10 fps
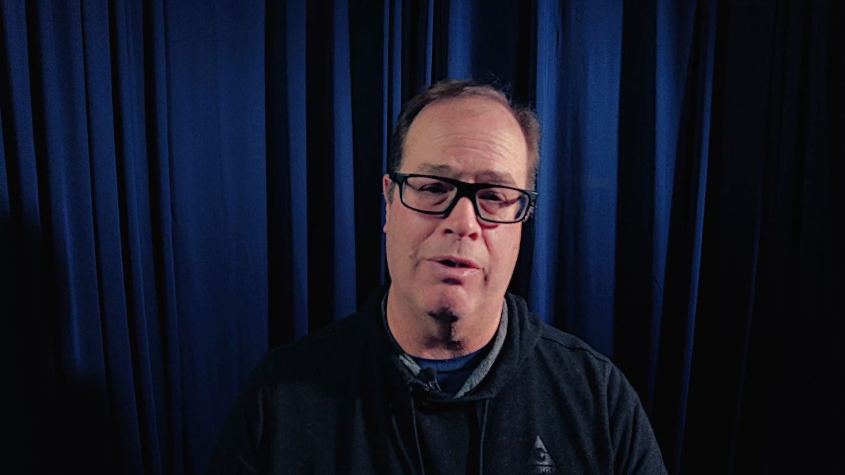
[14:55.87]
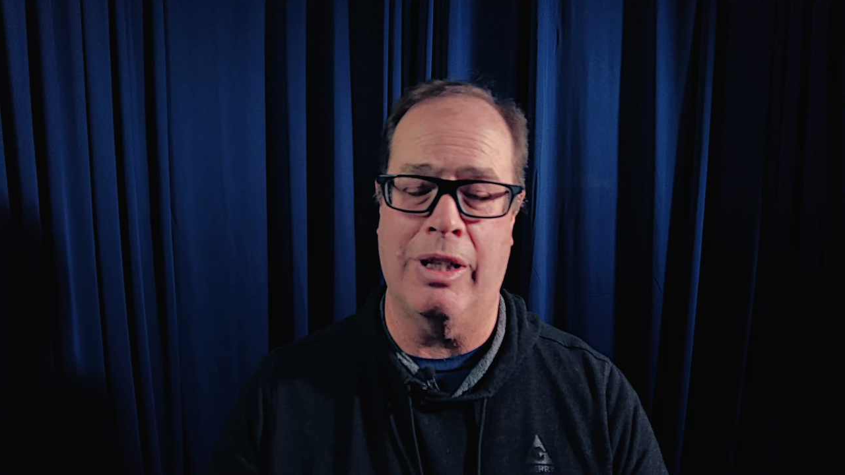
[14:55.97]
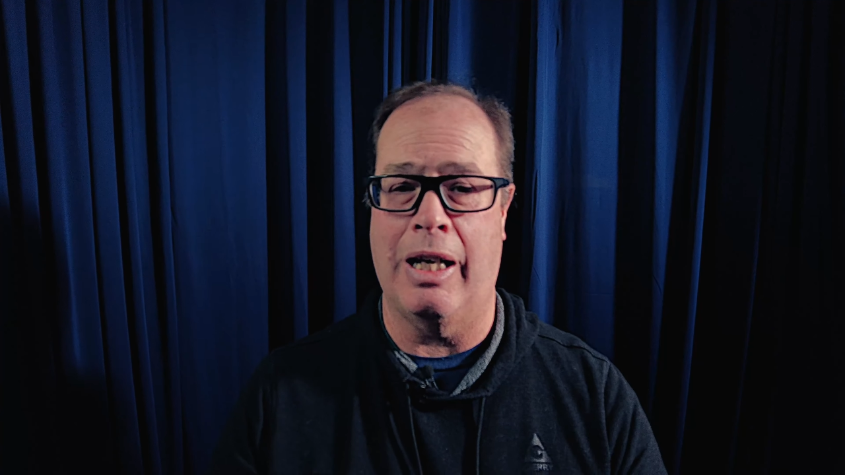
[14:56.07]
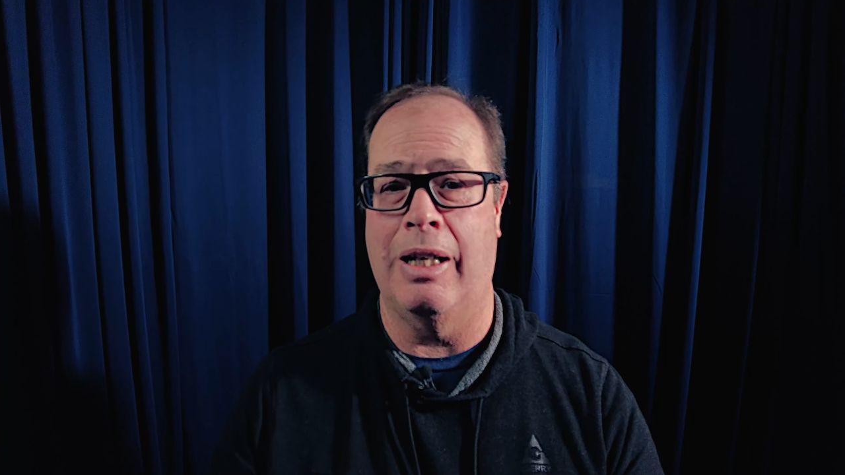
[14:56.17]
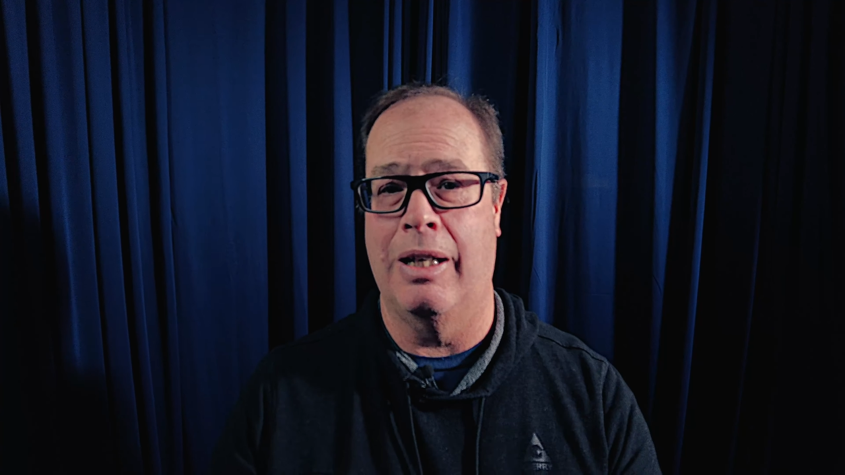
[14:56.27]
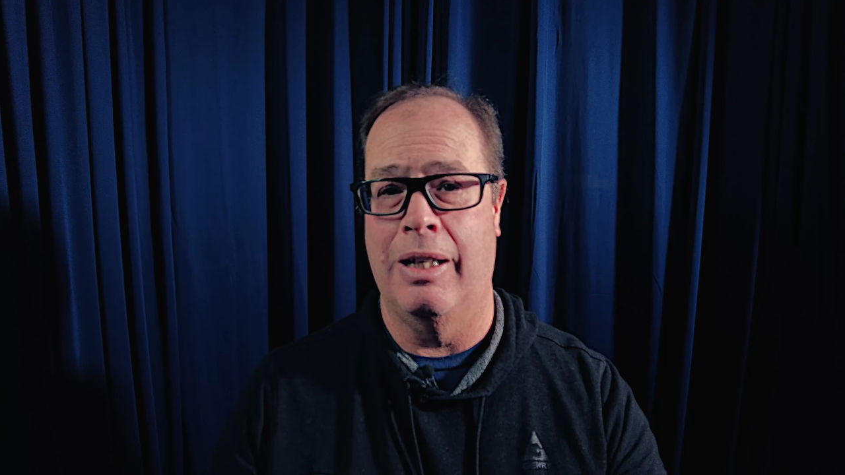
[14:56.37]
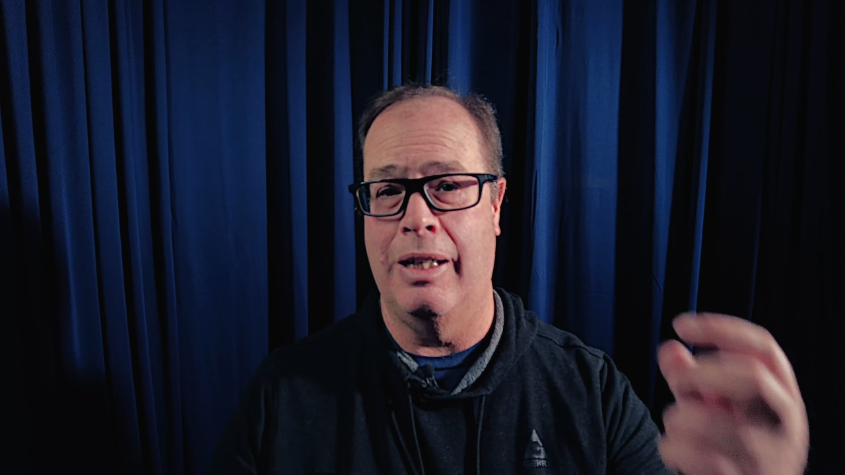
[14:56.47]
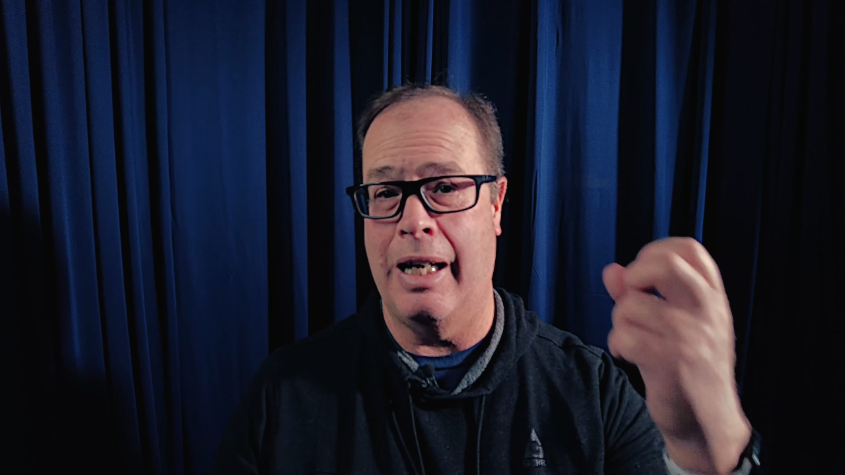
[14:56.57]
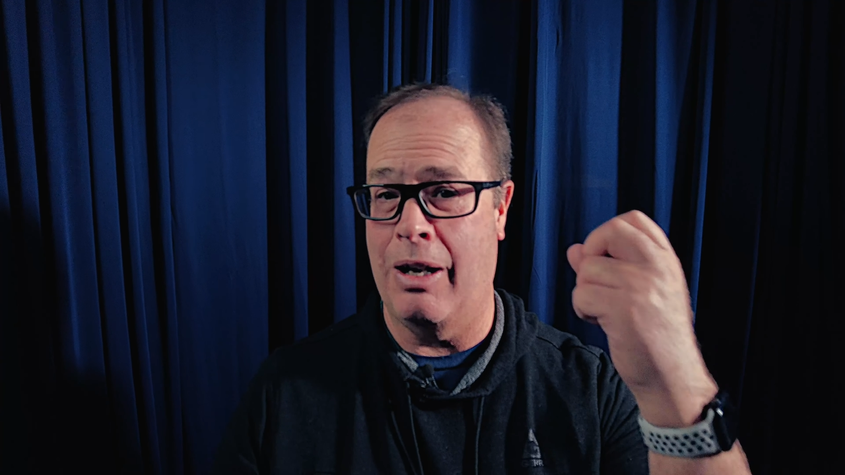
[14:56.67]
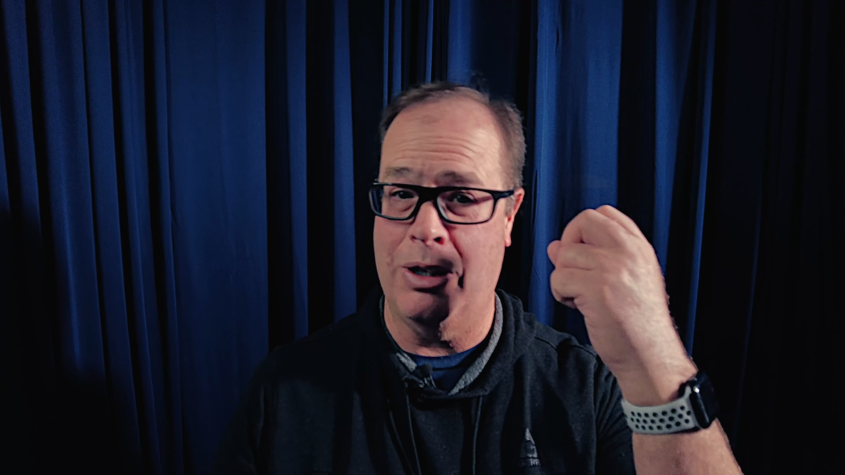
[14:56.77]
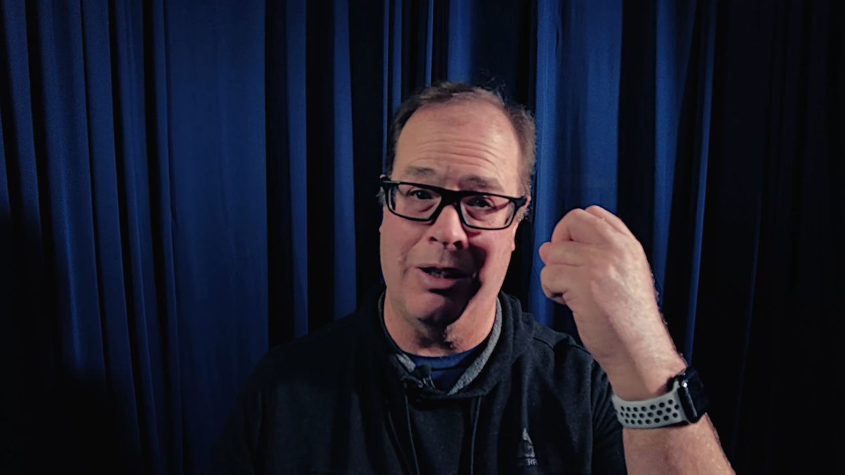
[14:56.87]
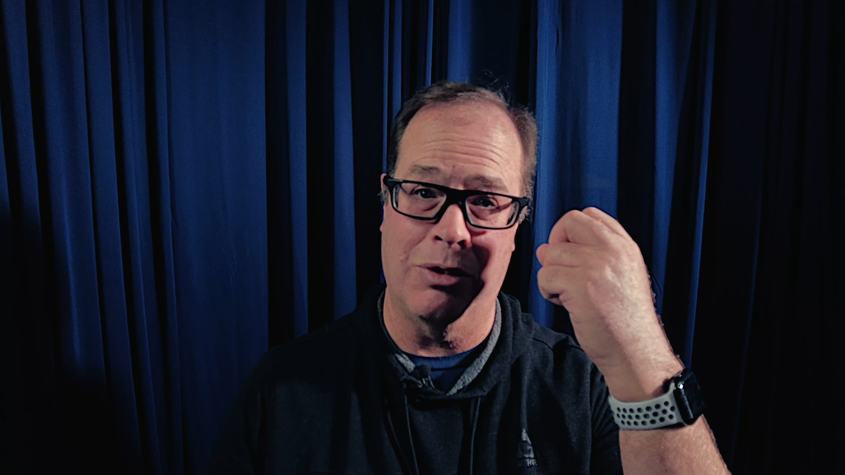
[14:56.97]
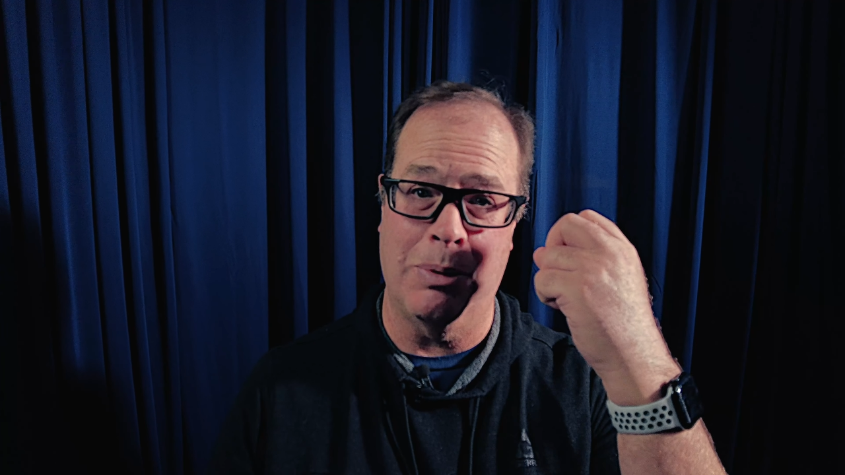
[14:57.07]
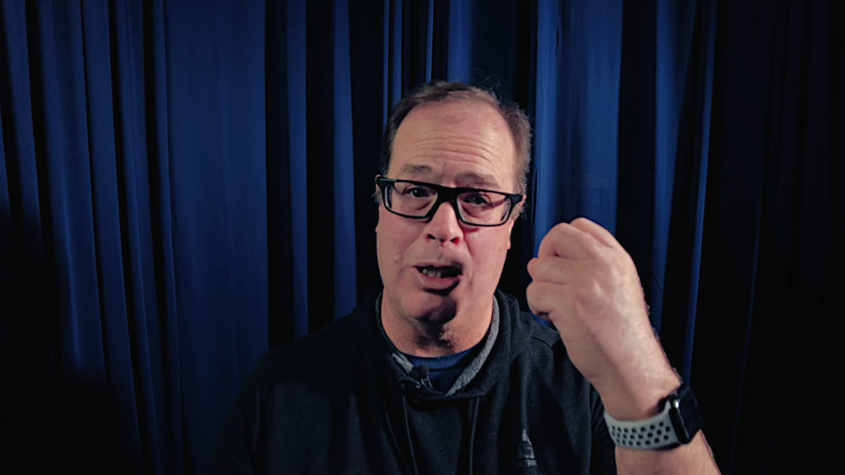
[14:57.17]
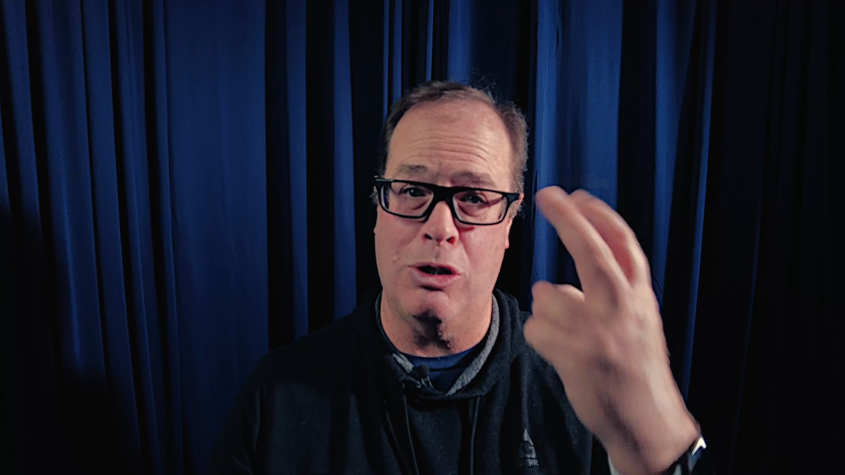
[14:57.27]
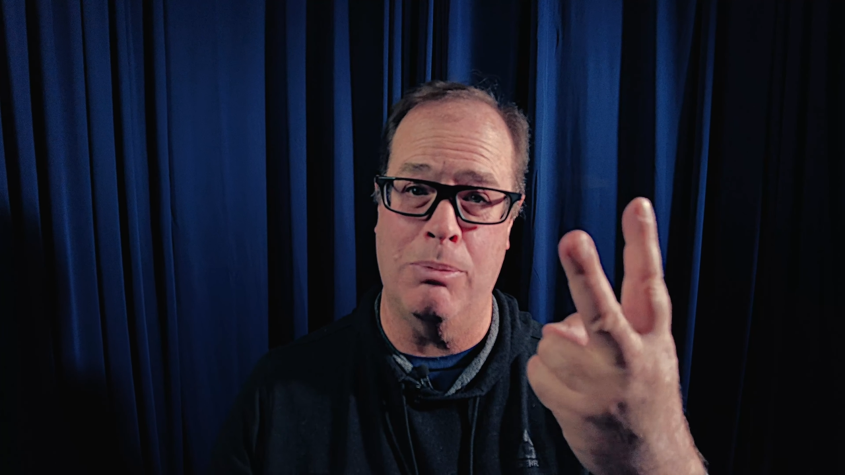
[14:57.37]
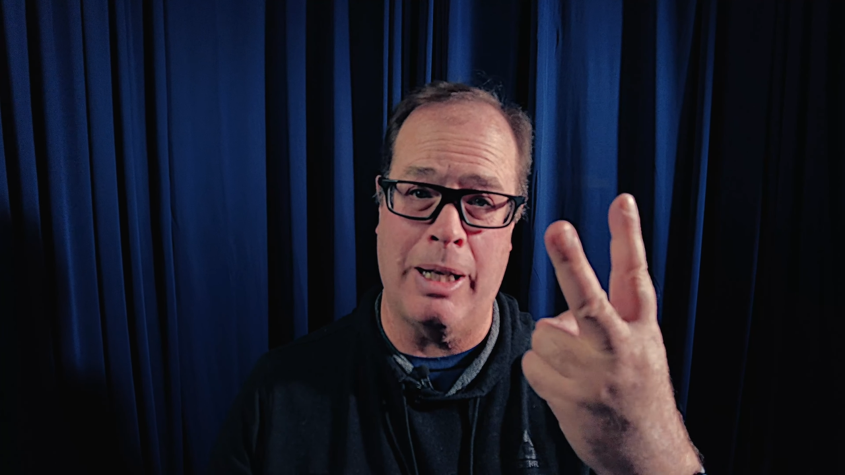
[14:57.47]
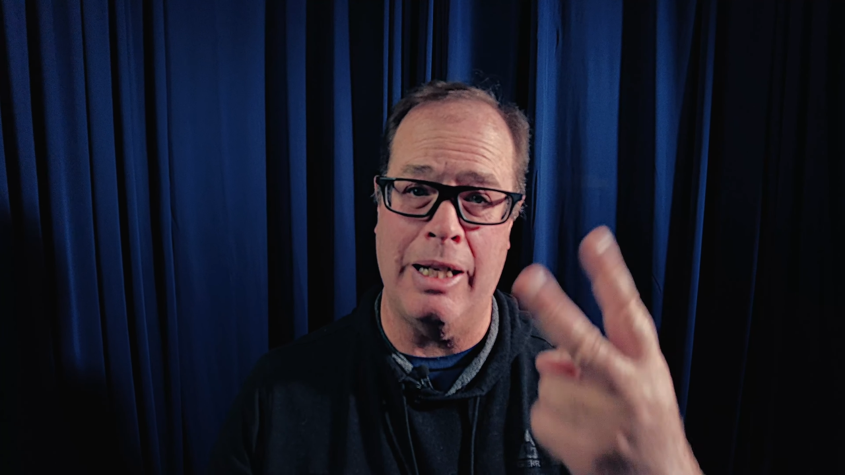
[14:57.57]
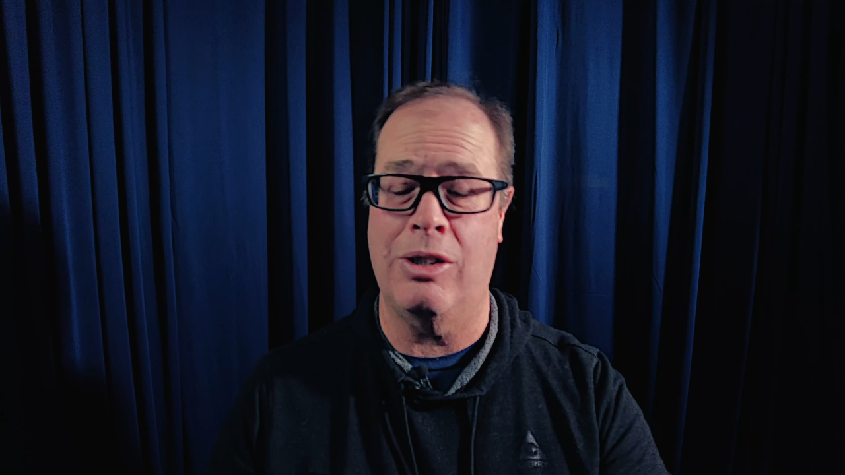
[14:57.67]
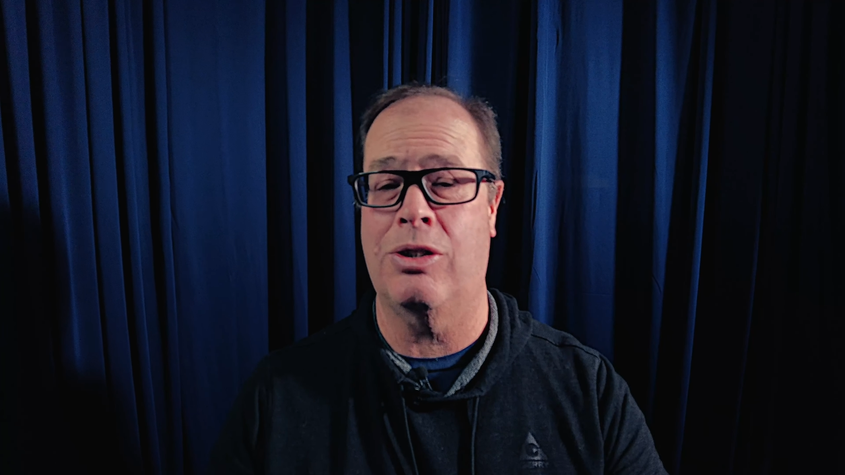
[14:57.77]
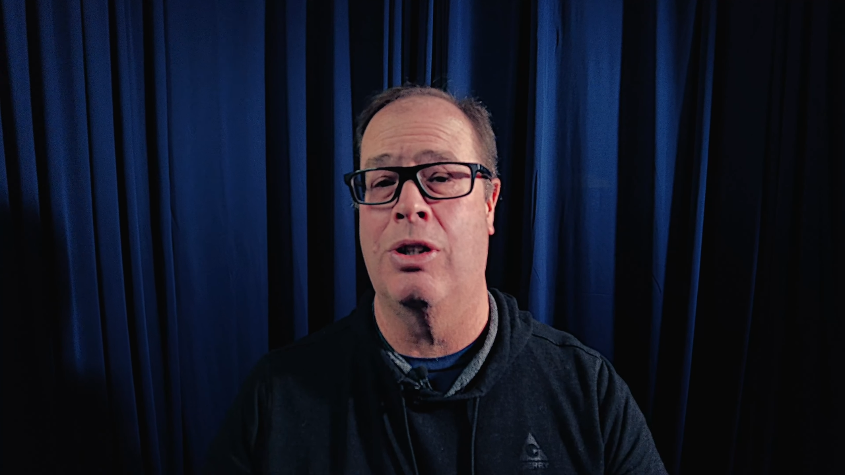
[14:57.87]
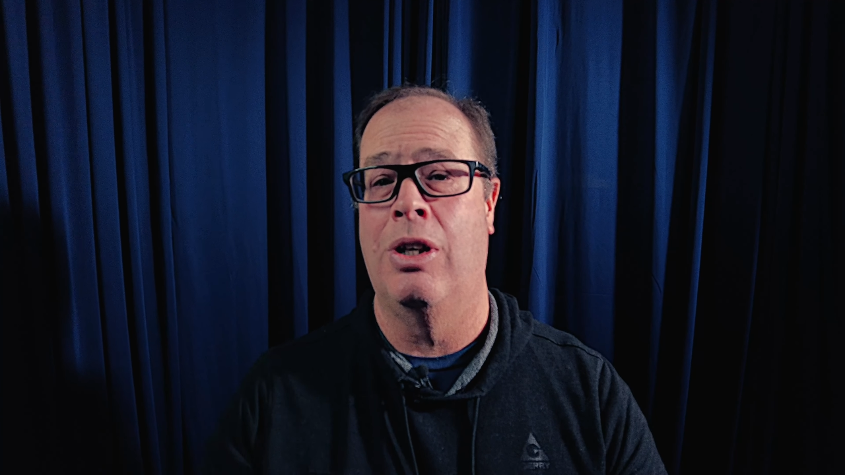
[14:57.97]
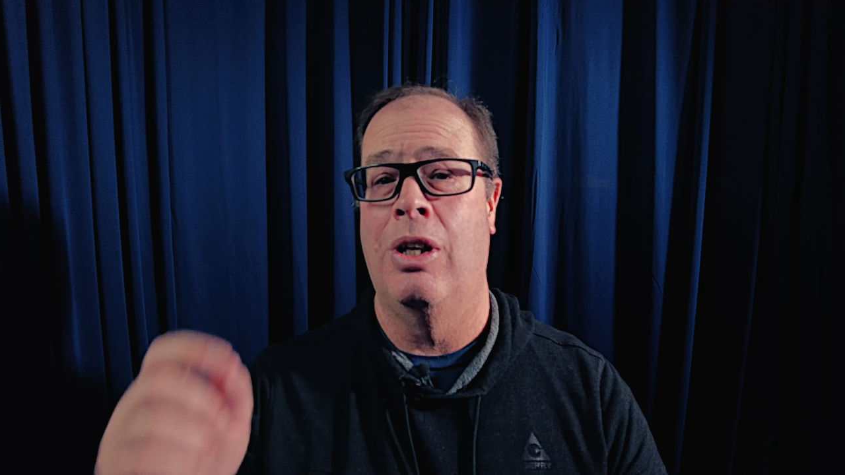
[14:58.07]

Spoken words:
That now gives me two mics